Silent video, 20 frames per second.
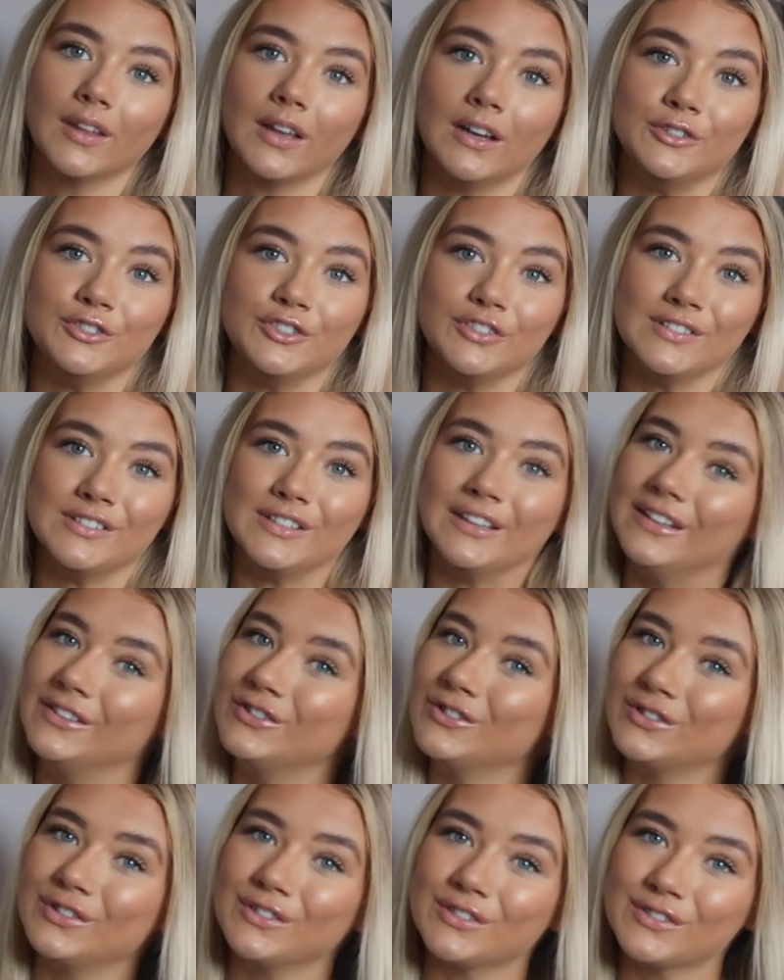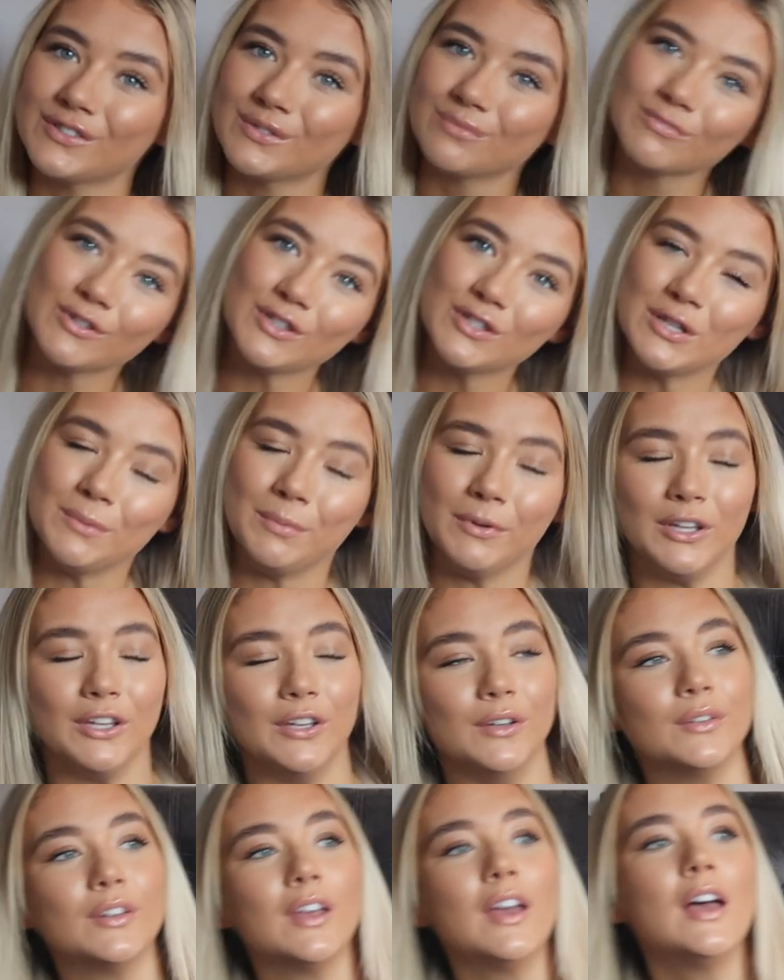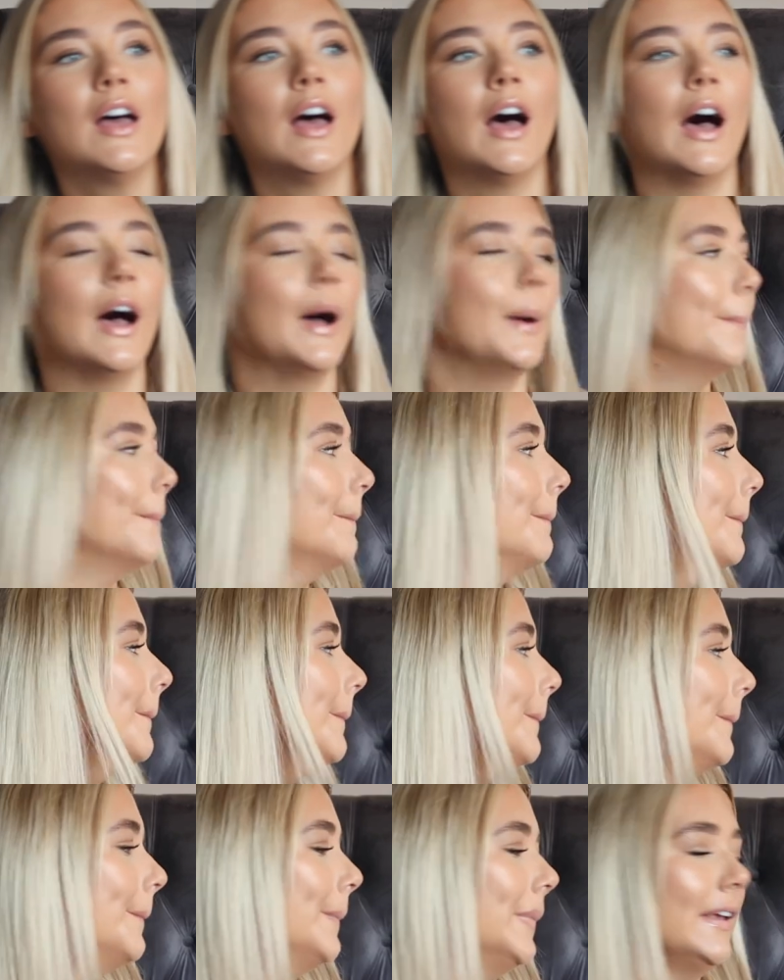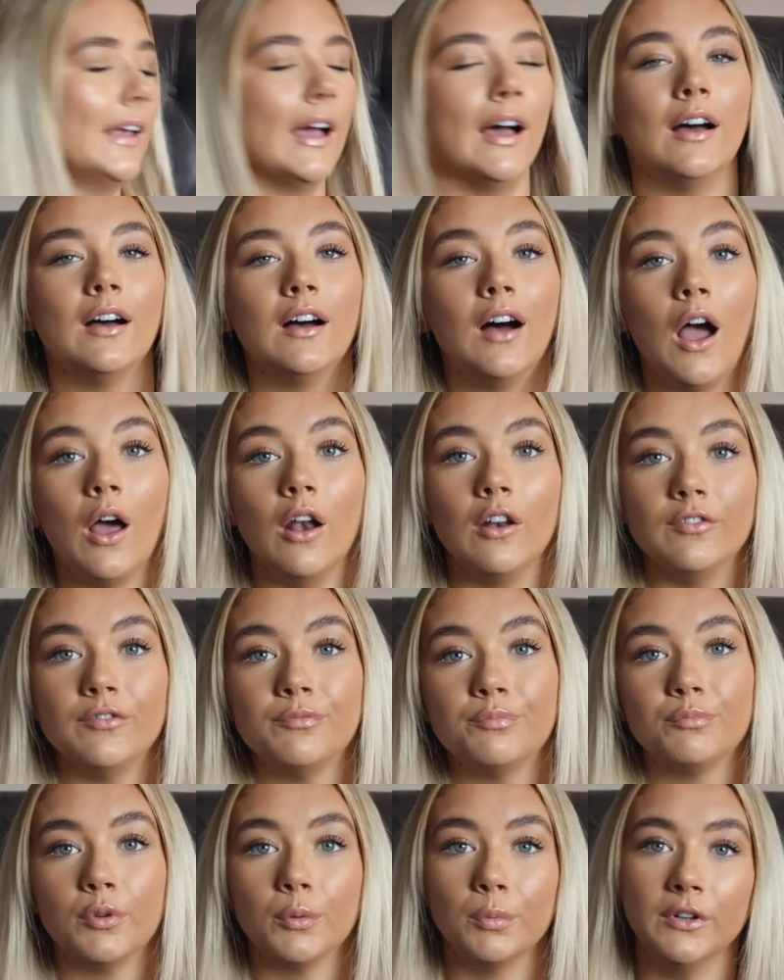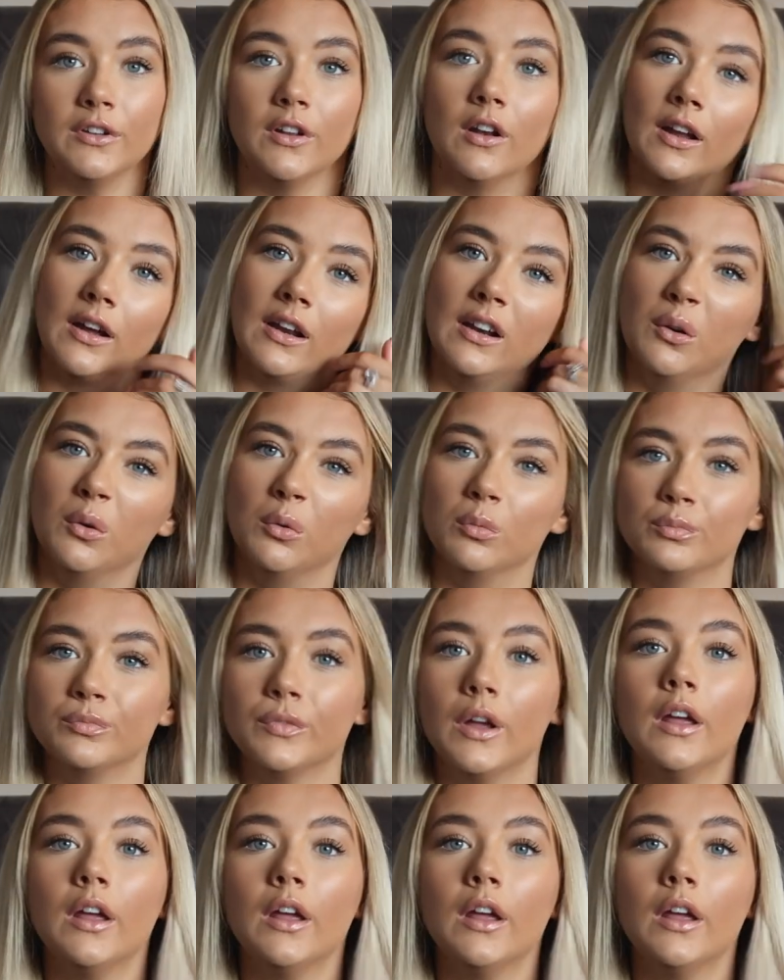As you can see, it just looks super cute. But yeah, I'll have probably done like a little